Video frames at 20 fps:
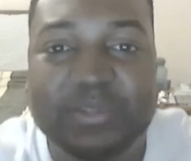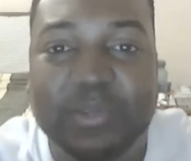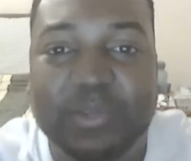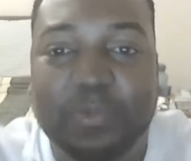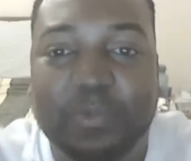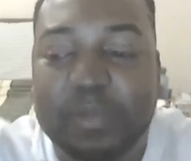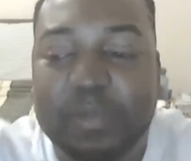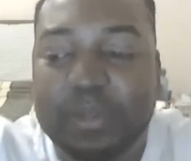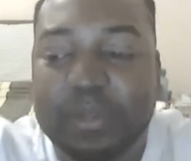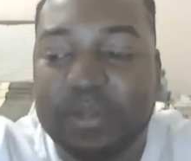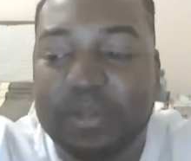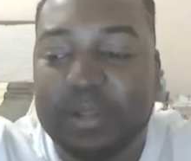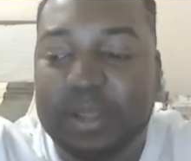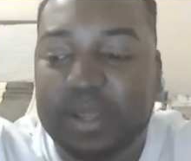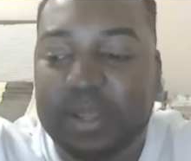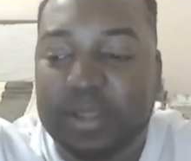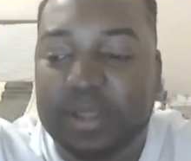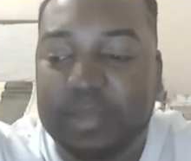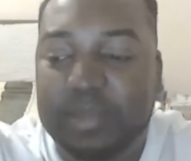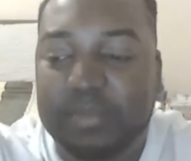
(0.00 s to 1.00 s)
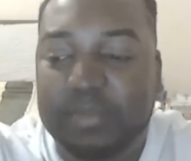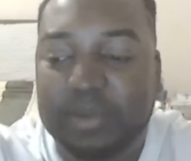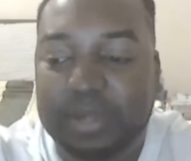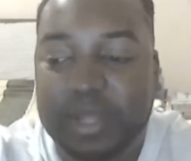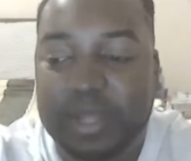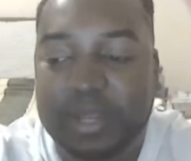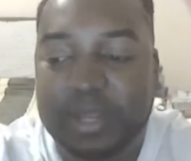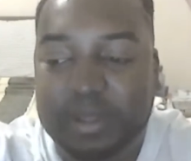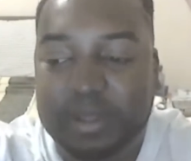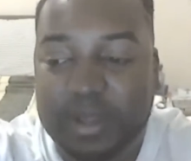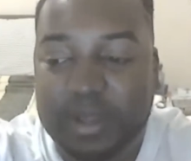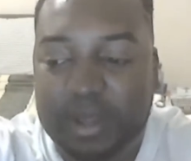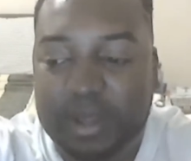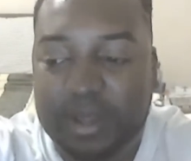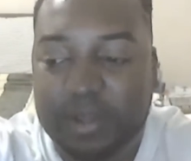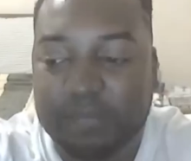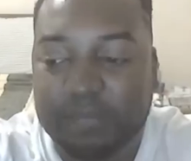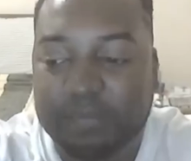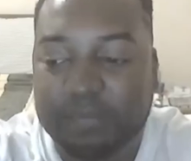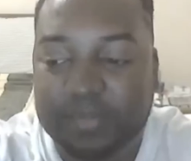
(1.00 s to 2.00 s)
the women they put like
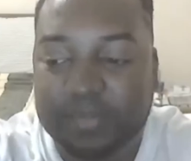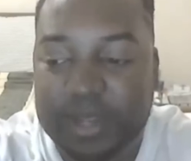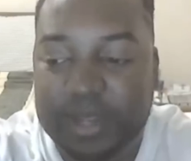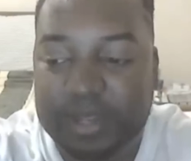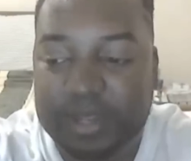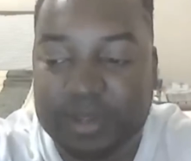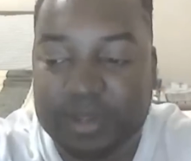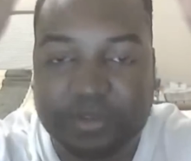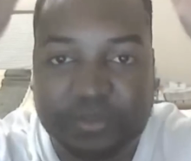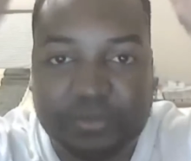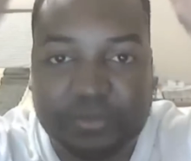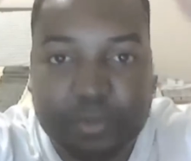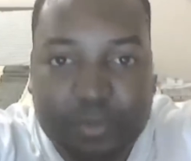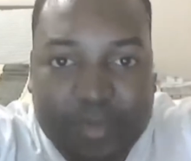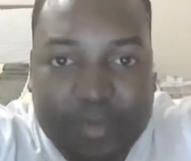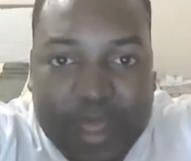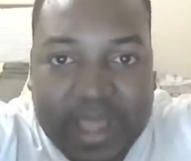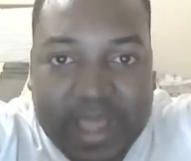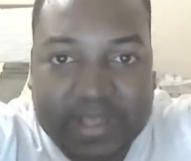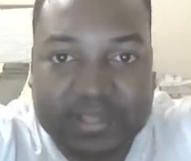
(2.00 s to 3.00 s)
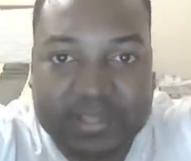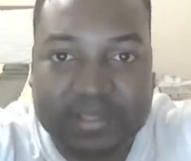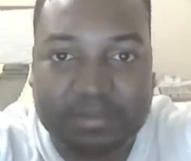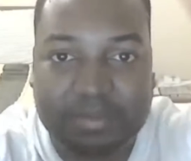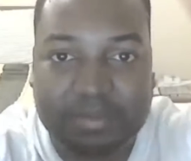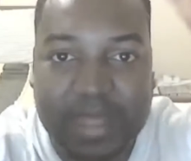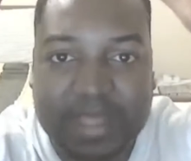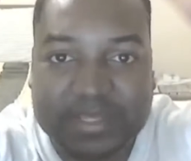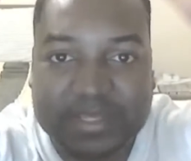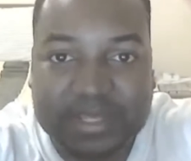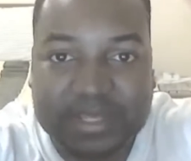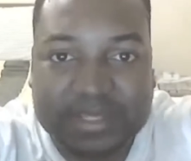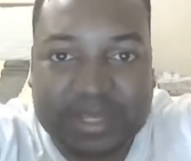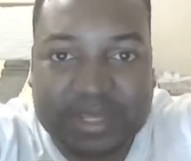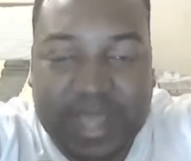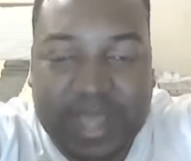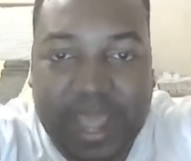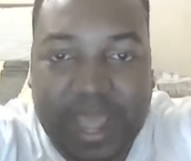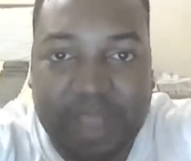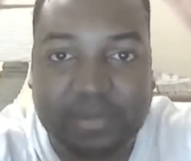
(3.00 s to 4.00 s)
those fruit baskets like
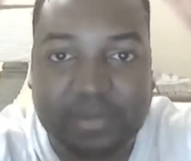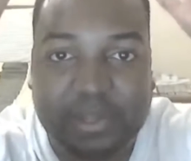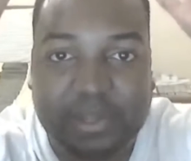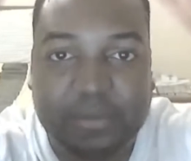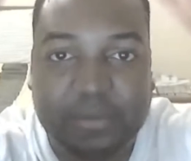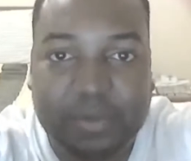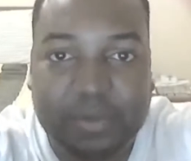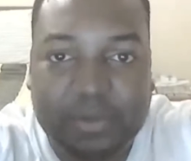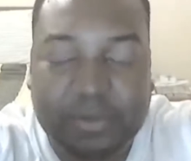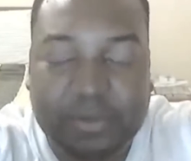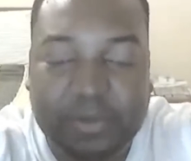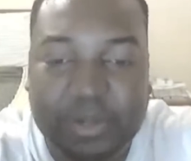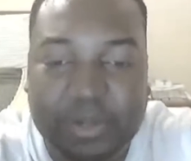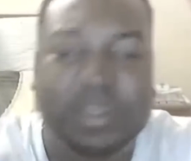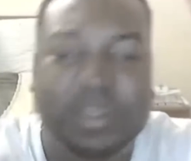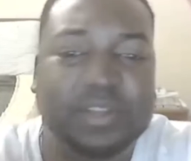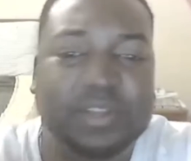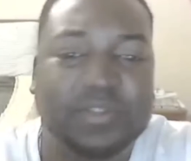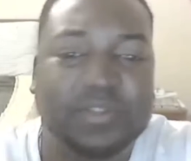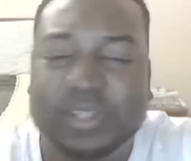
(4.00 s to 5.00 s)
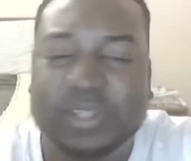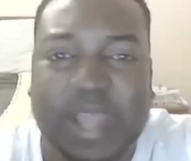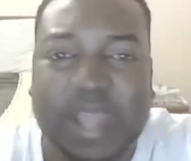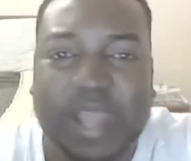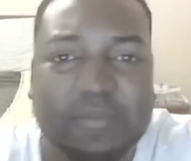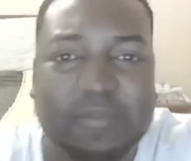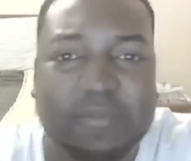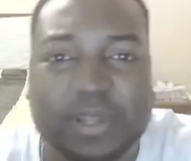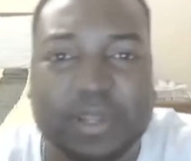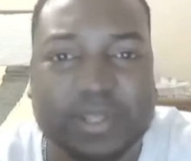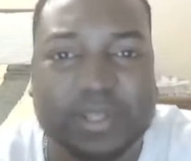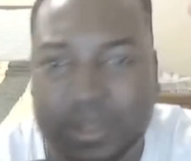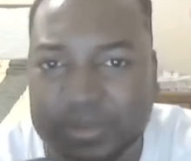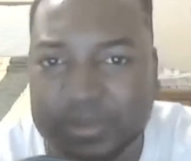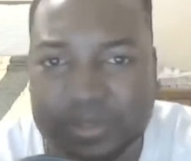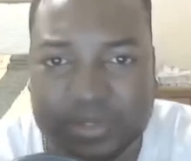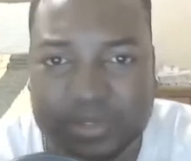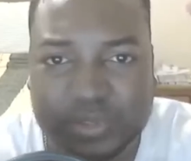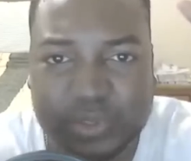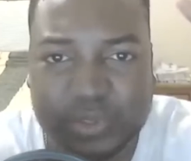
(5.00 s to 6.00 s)
the African women wear. They dress like Africans out there
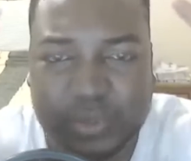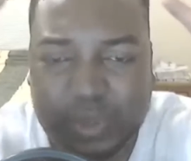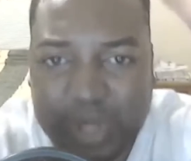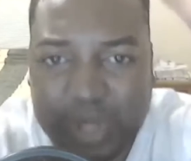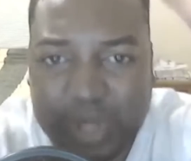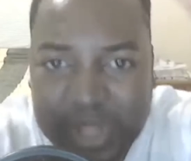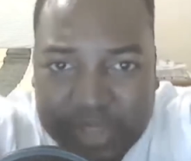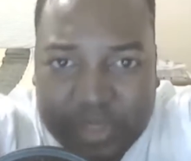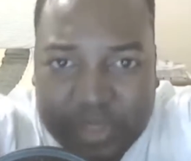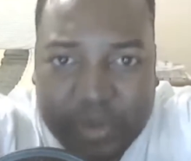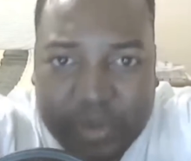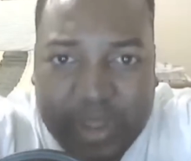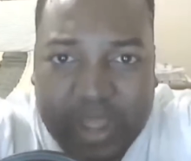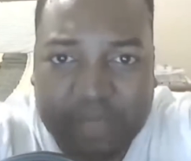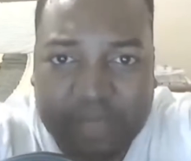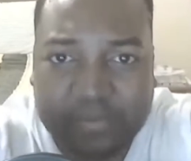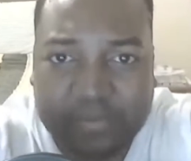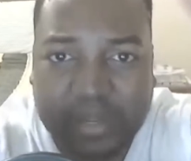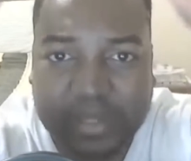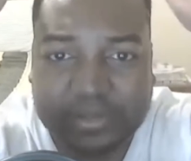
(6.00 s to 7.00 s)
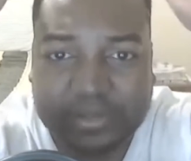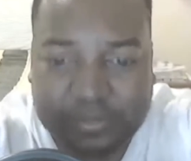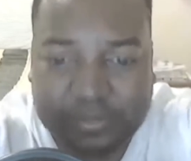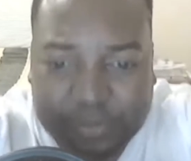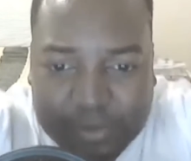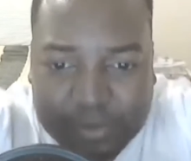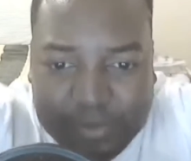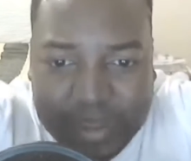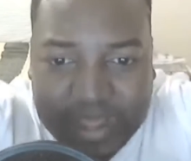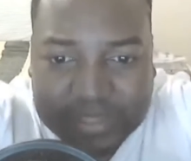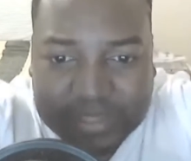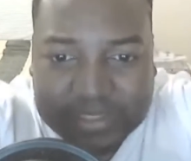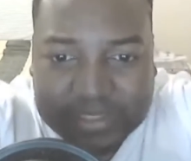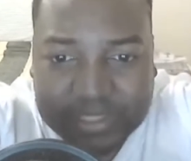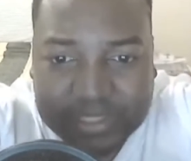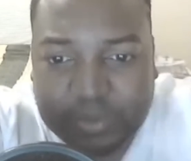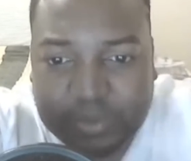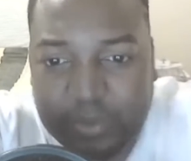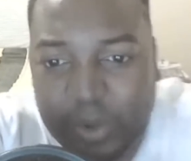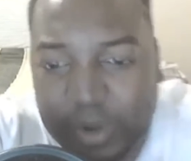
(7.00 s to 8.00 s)
too. They'll have like the fruit baskets
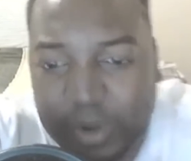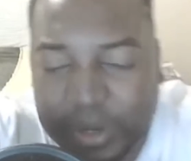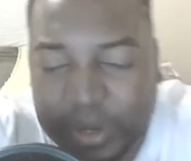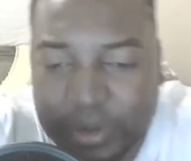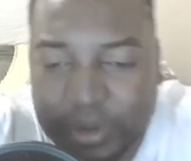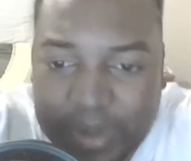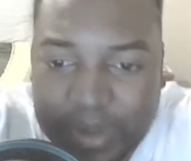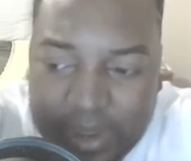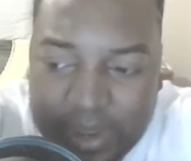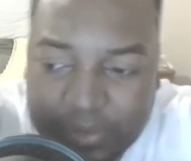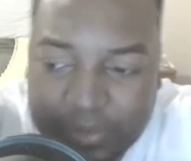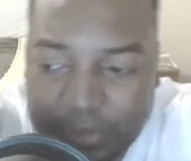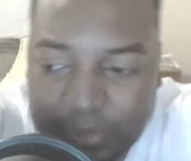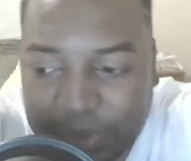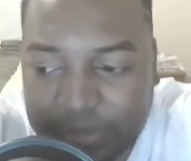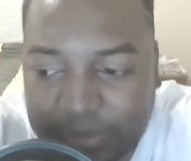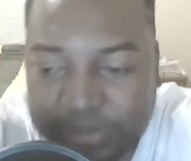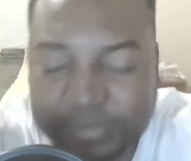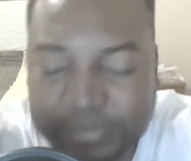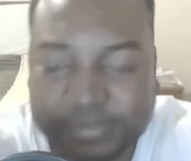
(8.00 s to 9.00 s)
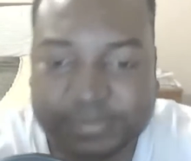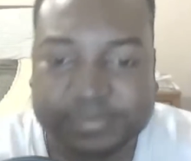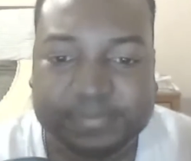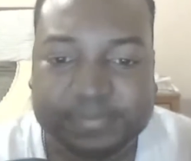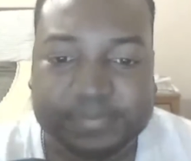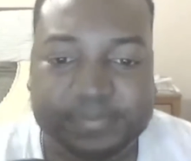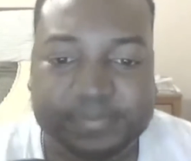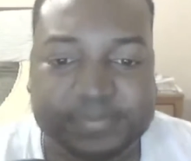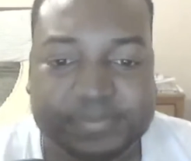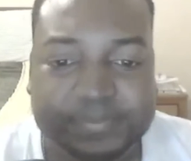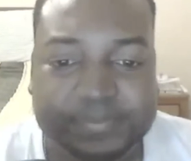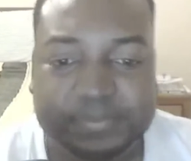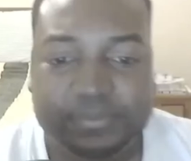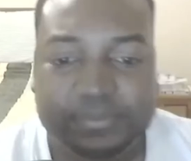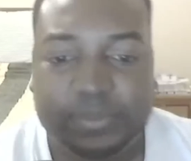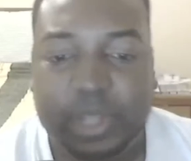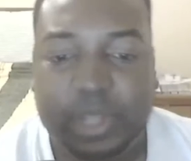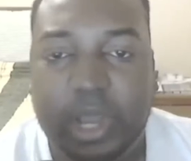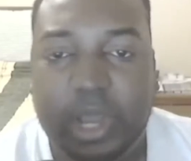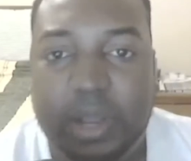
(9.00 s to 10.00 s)
walking around the women.
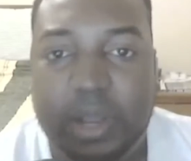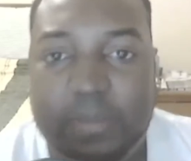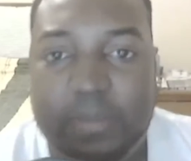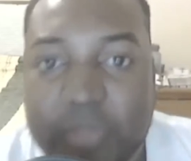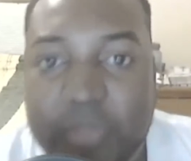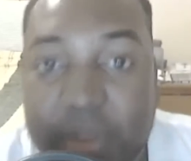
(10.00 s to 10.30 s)
They're